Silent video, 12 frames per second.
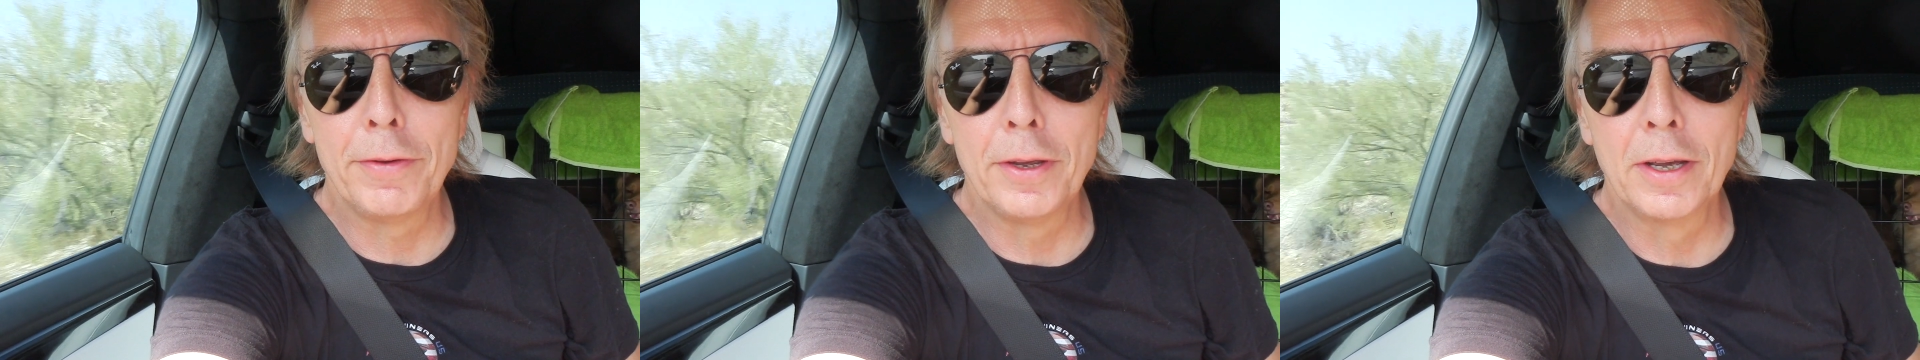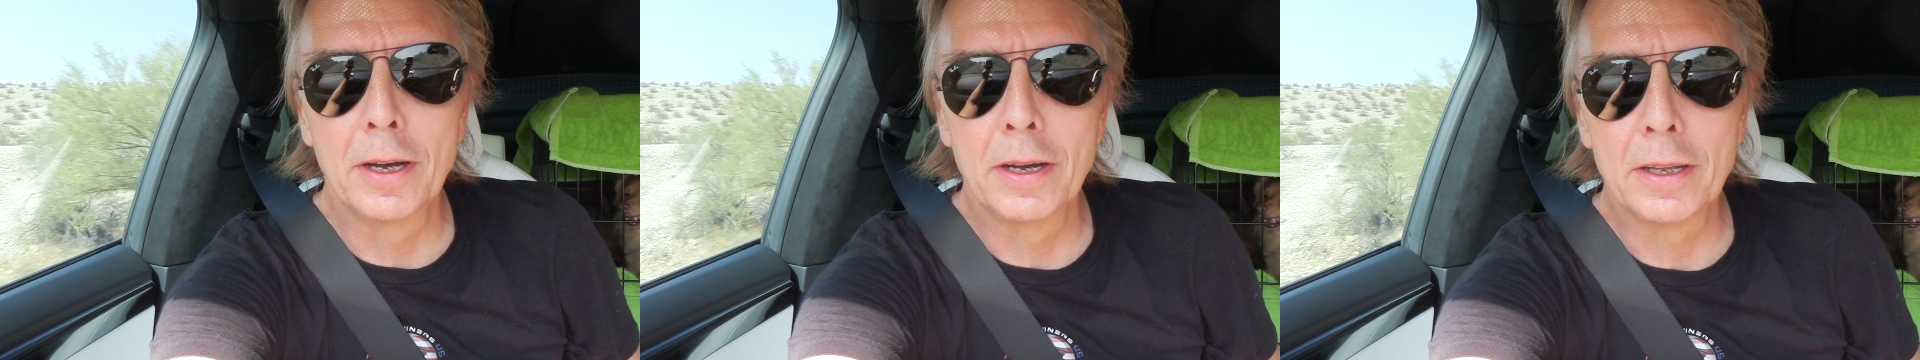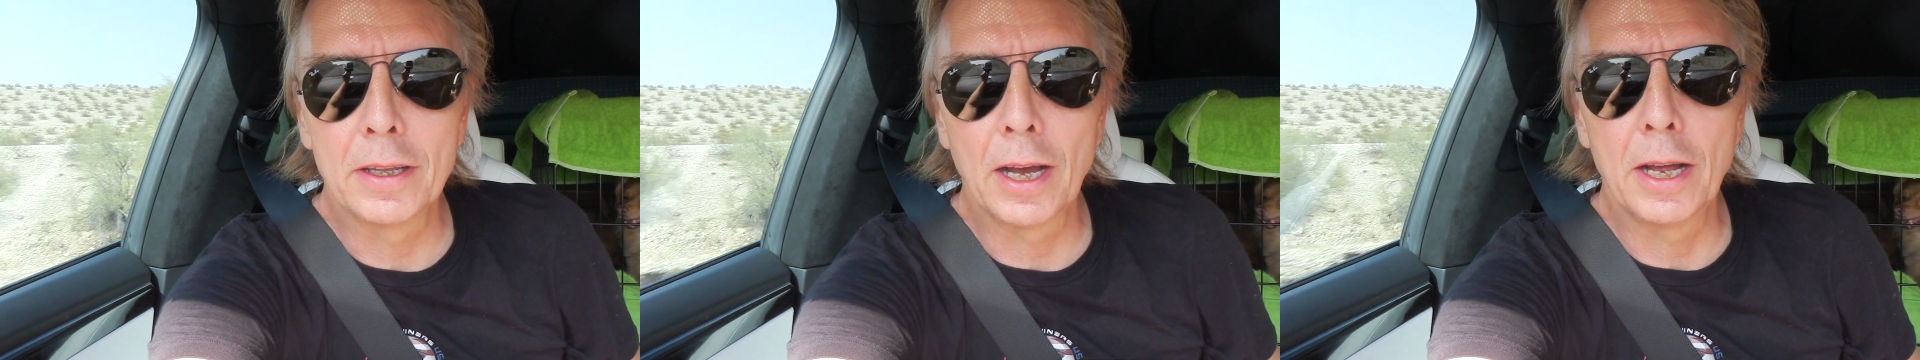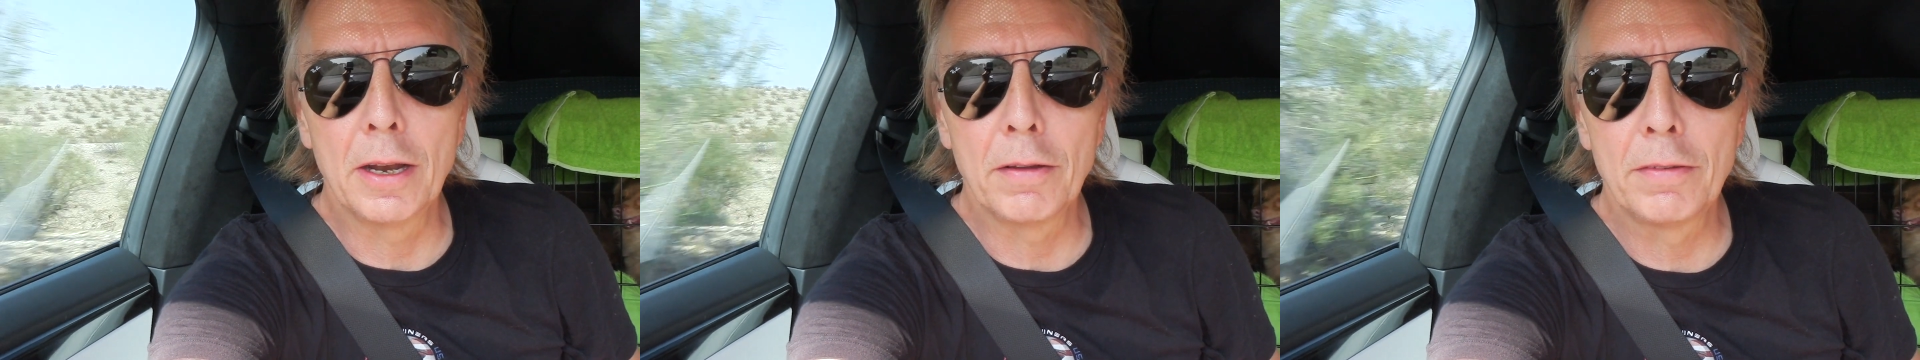here, and
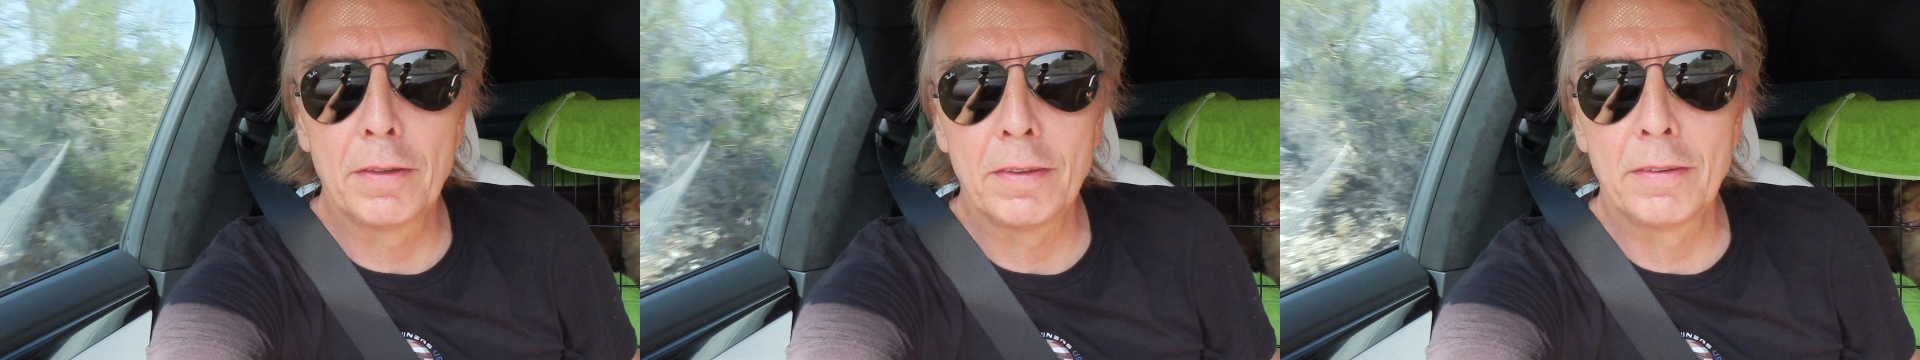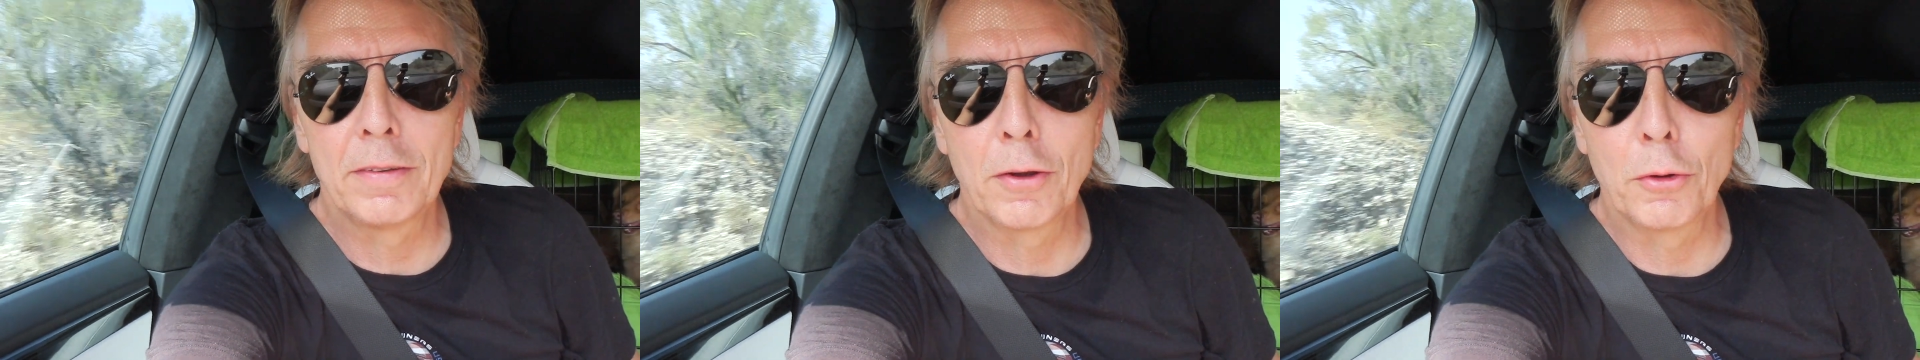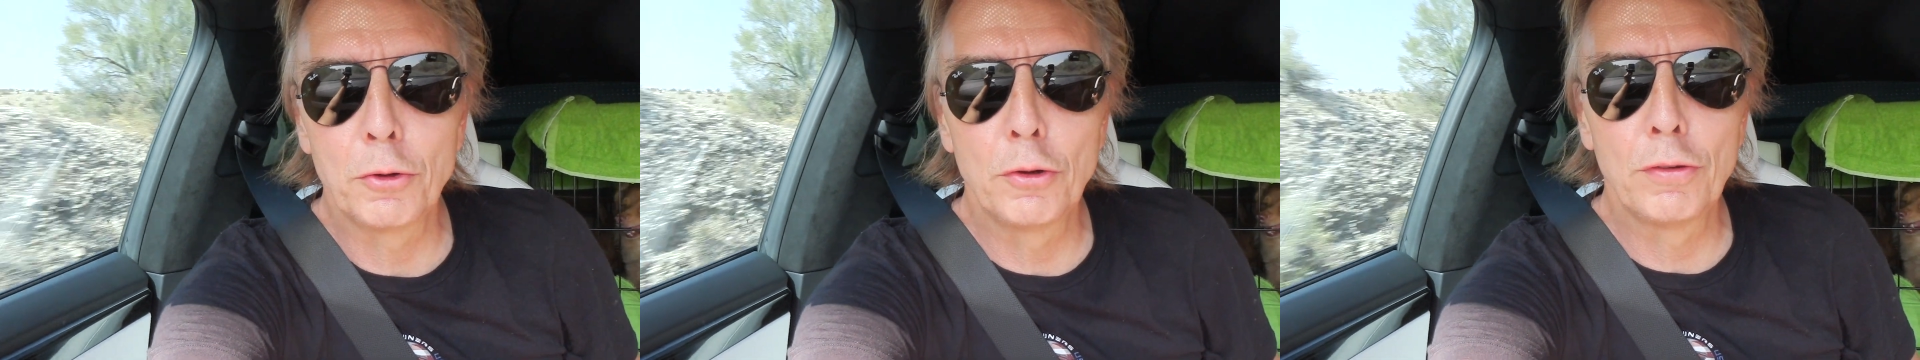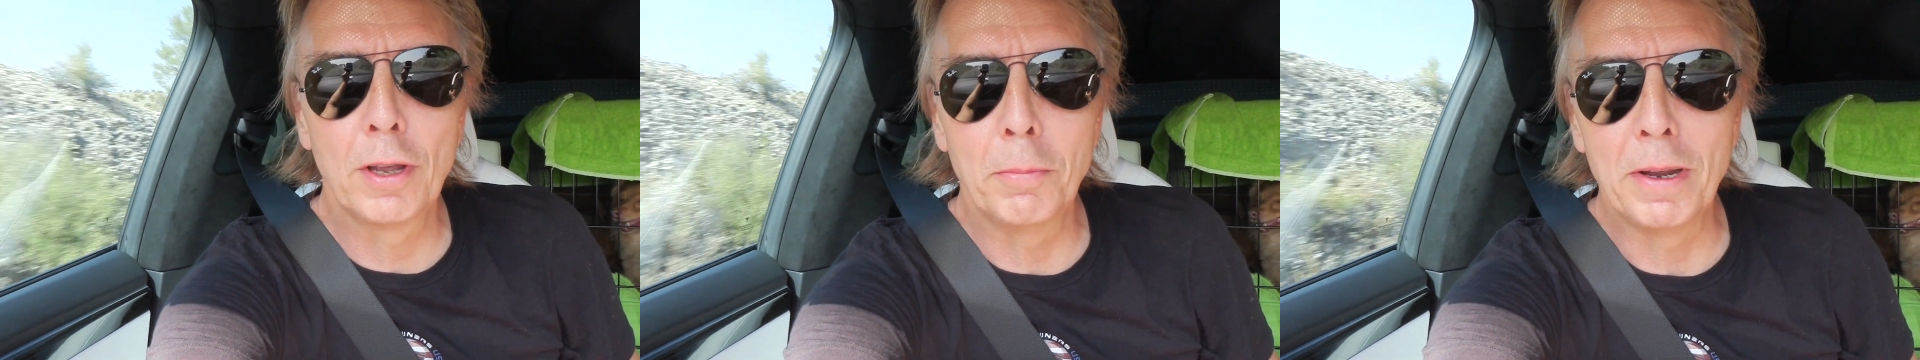I'll show you
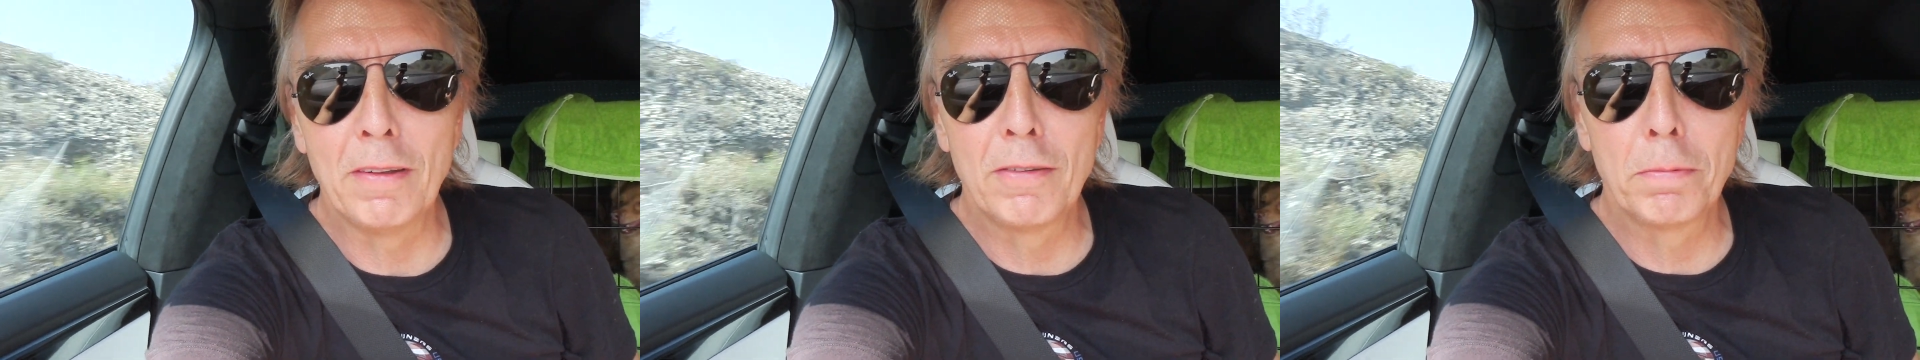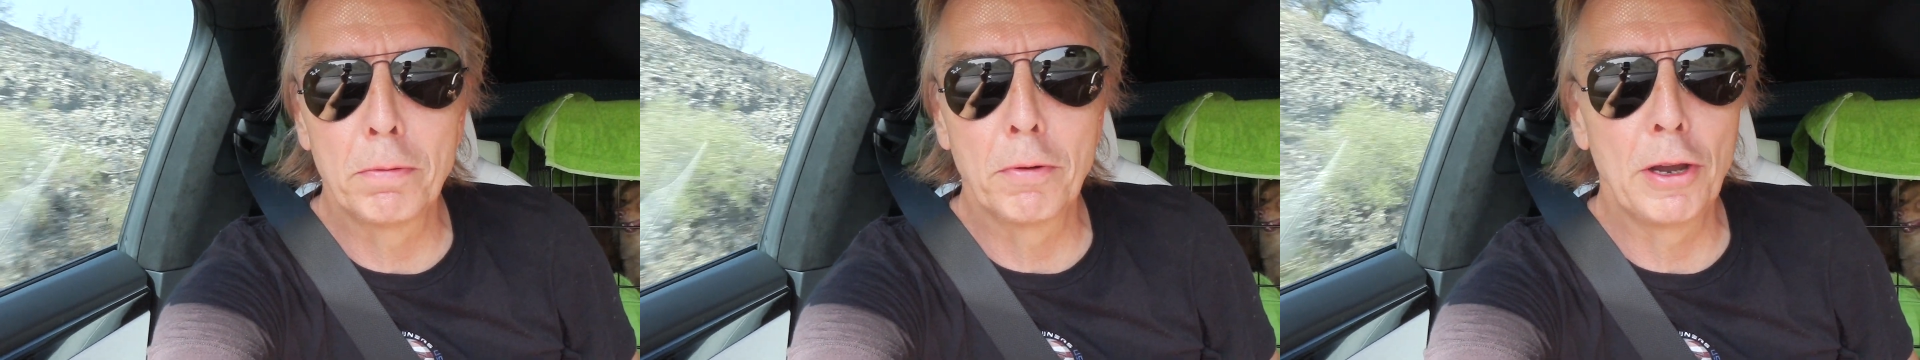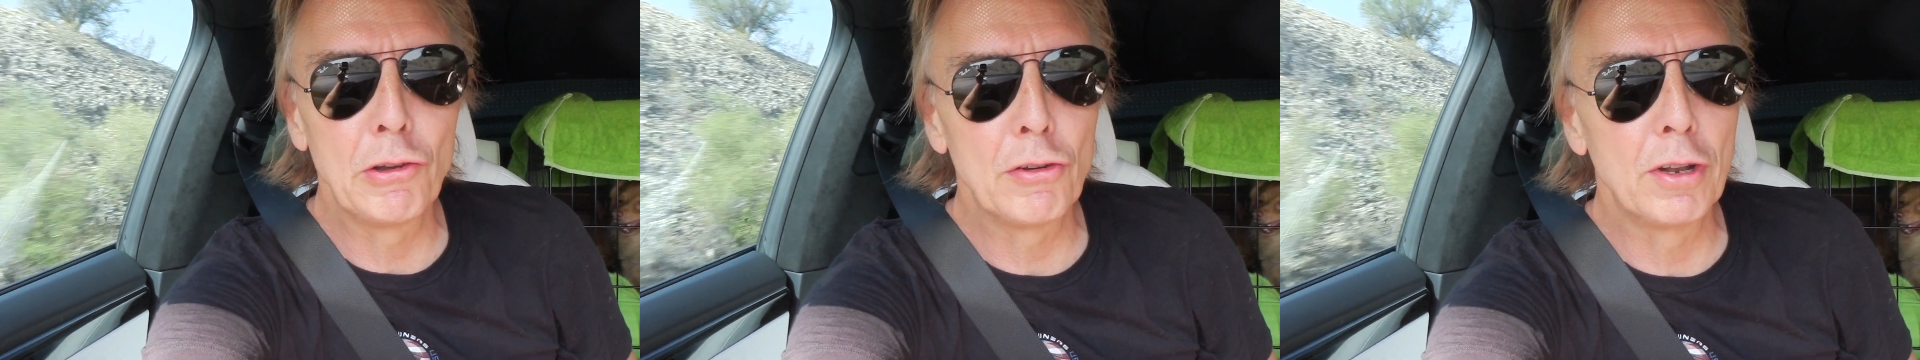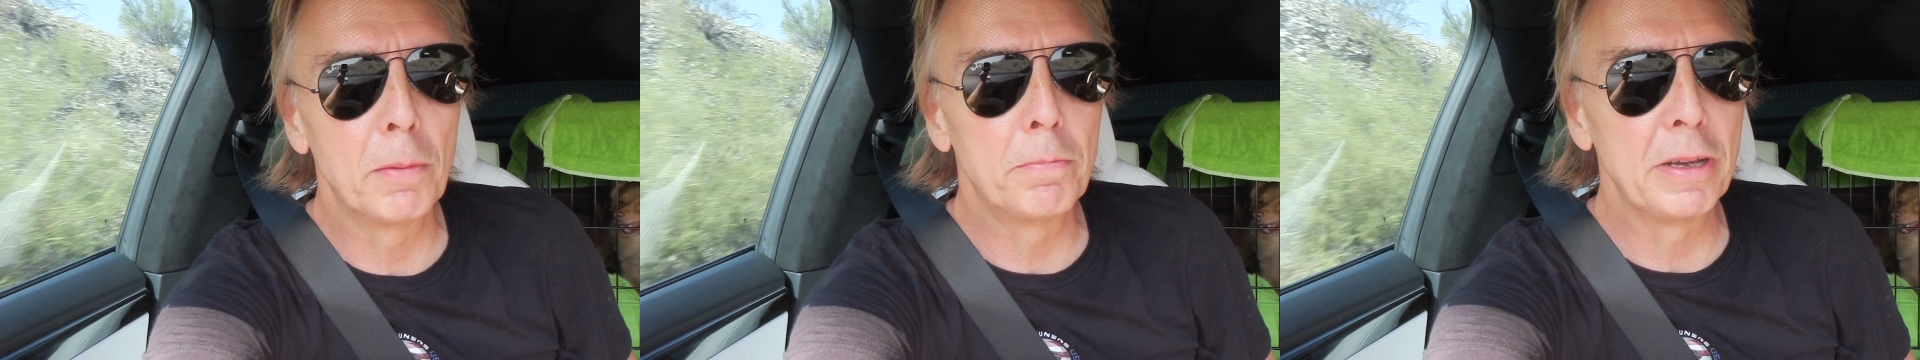some
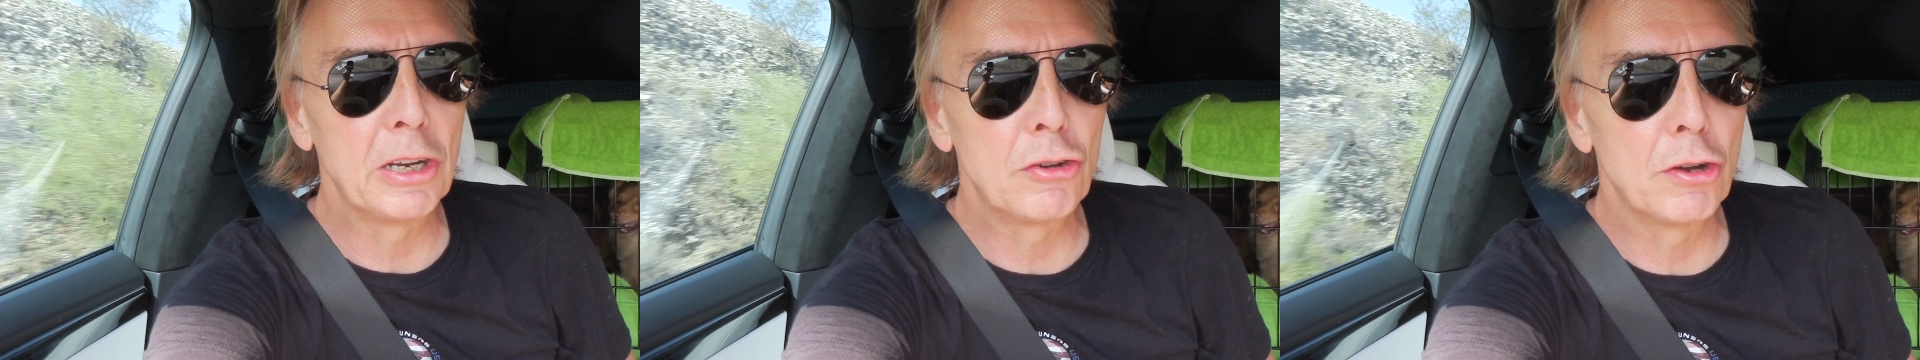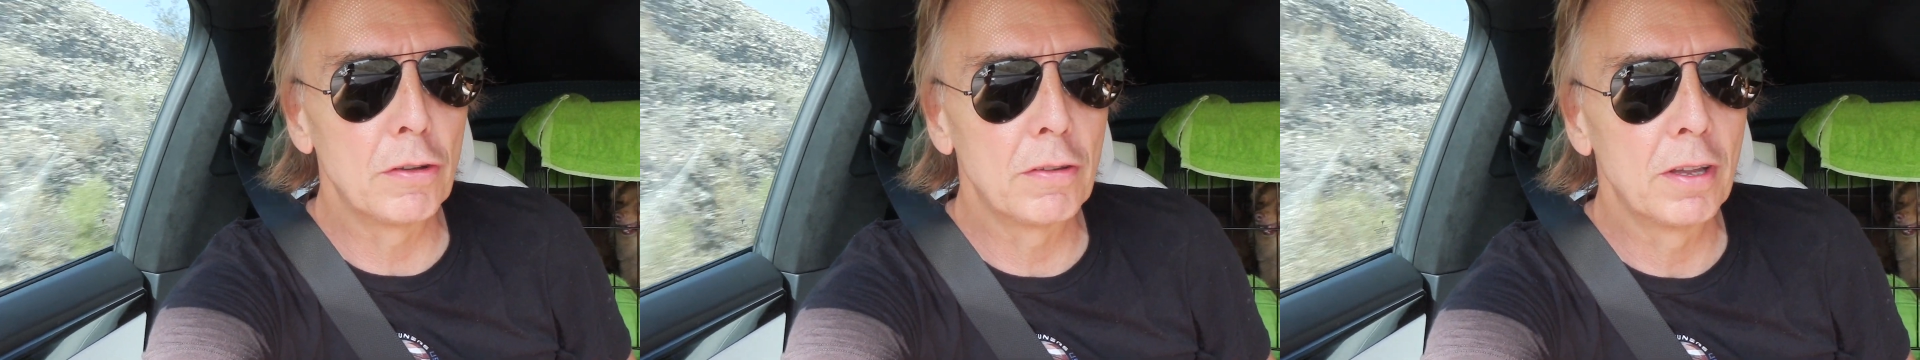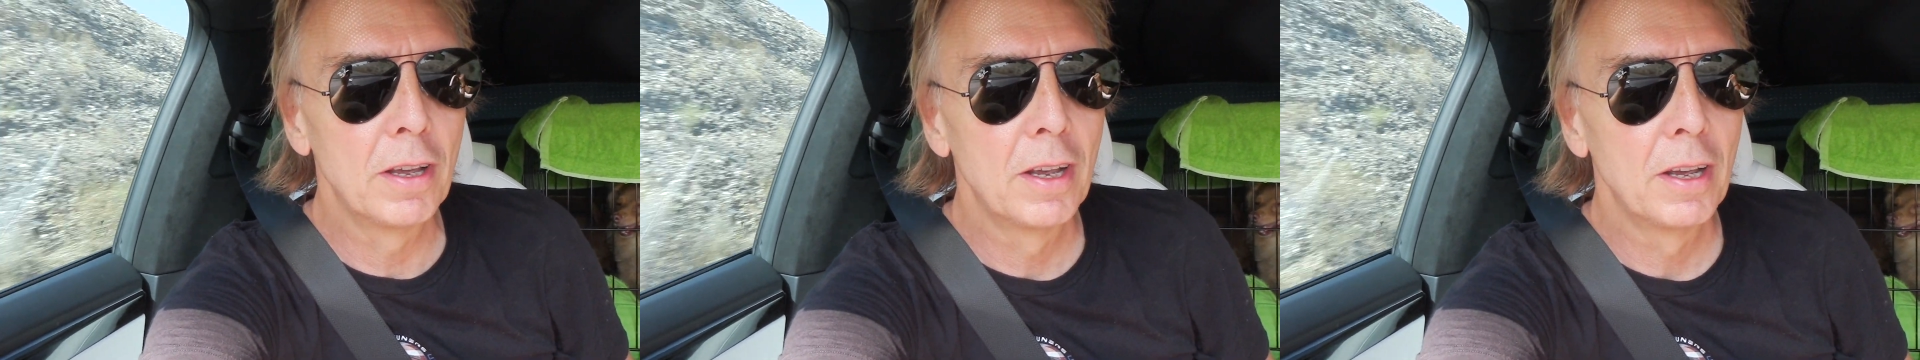inspirational pictures.